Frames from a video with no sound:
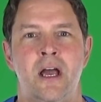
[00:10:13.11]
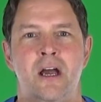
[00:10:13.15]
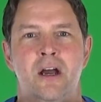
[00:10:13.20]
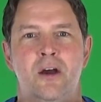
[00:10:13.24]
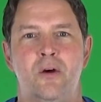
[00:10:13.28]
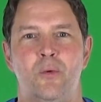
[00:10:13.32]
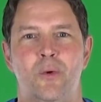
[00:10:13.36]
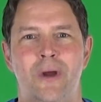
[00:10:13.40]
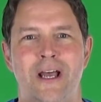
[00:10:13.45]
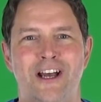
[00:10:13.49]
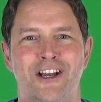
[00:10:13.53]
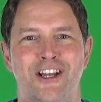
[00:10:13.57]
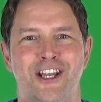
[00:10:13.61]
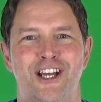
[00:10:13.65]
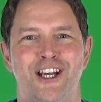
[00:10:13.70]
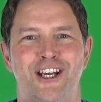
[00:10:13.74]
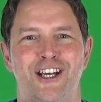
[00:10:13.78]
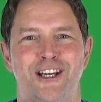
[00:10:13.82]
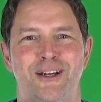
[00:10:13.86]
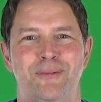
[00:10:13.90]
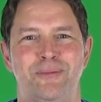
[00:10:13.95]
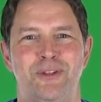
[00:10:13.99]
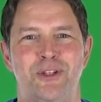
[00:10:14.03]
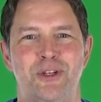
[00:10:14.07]

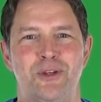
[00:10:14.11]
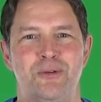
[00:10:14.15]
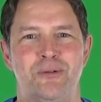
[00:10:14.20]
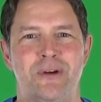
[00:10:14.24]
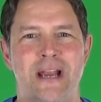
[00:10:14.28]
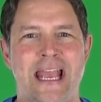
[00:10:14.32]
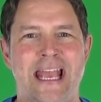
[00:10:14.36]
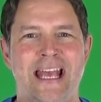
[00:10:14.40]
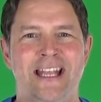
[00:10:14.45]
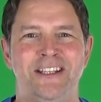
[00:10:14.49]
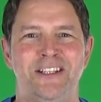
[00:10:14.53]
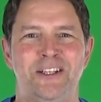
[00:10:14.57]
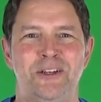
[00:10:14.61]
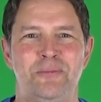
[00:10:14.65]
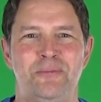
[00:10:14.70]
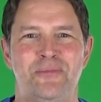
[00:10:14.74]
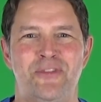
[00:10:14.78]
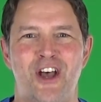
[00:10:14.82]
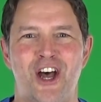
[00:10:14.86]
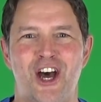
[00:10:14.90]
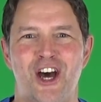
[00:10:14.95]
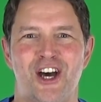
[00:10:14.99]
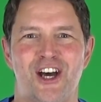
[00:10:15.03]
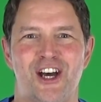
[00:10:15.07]
Welcome to Random
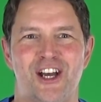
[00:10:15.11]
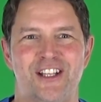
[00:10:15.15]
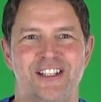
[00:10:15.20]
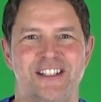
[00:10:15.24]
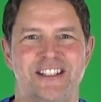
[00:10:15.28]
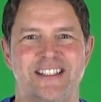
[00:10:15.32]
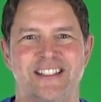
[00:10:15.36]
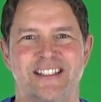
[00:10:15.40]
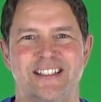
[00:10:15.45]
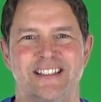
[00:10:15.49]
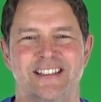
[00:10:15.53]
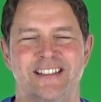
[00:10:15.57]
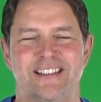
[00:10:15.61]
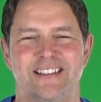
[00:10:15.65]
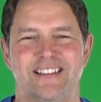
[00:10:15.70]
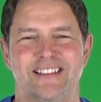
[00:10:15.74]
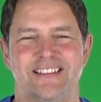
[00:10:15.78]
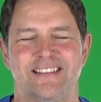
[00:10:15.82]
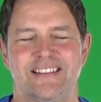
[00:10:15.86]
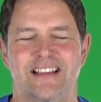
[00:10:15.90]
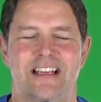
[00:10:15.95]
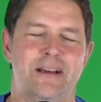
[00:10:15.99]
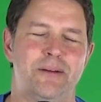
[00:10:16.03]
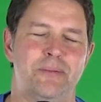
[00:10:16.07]
Thoughts.
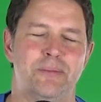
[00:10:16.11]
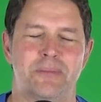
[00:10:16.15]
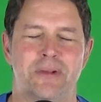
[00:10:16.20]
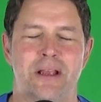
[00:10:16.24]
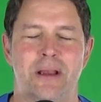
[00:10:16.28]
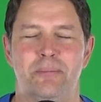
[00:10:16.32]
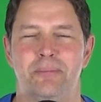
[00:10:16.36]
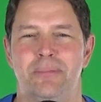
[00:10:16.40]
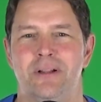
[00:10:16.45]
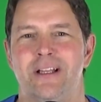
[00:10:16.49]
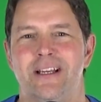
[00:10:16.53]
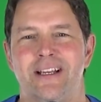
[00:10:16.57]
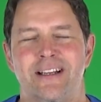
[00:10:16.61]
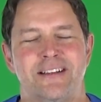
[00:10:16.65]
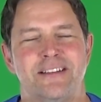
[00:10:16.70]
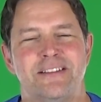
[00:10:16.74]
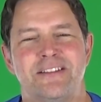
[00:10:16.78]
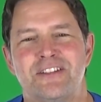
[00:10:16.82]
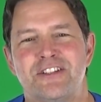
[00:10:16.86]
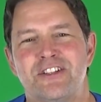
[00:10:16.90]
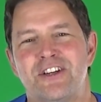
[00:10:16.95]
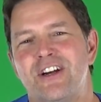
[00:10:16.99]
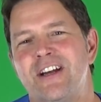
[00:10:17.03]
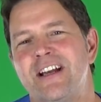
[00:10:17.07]
I'm playing,
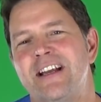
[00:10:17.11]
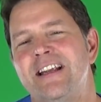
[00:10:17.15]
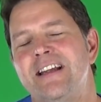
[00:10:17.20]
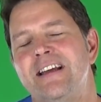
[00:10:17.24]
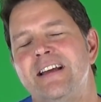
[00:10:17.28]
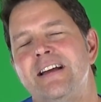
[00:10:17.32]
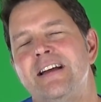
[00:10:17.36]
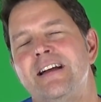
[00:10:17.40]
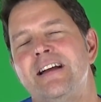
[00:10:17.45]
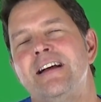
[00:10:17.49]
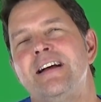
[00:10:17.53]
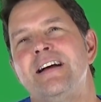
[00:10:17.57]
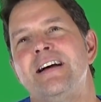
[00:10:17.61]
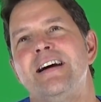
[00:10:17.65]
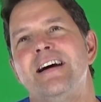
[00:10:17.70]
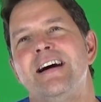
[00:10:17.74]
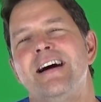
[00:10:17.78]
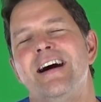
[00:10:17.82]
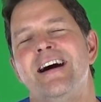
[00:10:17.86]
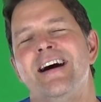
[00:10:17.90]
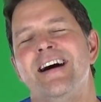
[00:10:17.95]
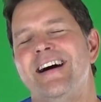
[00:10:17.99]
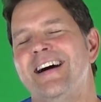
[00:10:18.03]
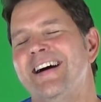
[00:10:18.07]
sorry.
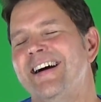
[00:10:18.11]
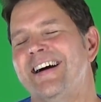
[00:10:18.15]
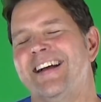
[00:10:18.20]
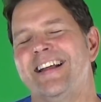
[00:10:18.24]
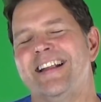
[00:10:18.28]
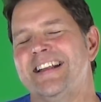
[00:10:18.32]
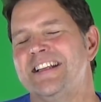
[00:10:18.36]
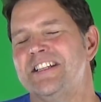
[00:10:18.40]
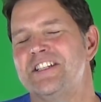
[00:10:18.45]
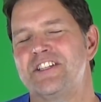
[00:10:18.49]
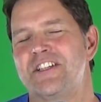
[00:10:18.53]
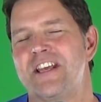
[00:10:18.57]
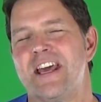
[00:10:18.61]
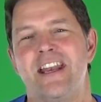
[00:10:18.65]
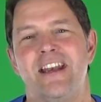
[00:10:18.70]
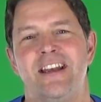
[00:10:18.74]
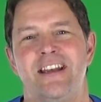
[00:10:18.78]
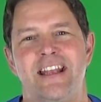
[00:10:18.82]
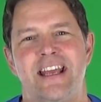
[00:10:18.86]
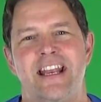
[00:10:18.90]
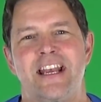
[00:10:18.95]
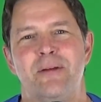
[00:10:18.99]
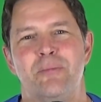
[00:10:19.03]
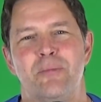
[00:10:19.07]
Just had
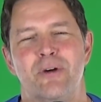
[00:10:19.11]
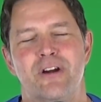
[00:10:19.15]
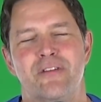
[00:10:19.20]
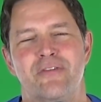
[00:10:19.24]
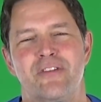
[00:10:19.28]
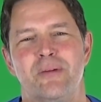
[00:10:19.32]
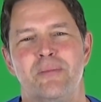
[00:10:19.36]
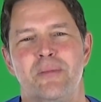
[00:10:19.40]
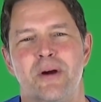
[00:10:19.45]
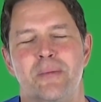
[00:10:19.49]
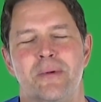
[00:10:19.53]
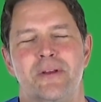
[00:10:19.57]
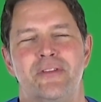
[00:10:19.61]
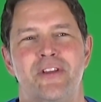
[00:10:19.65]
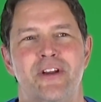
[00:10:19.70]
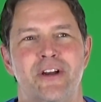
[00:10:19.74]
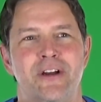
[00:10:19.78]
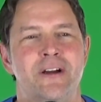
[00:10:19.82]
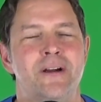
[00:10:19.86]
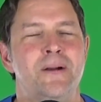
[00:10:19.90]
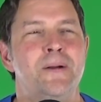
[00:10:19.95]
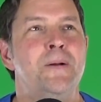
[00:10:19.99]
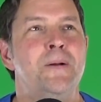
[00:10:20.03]
an Eddie Murphy moment there.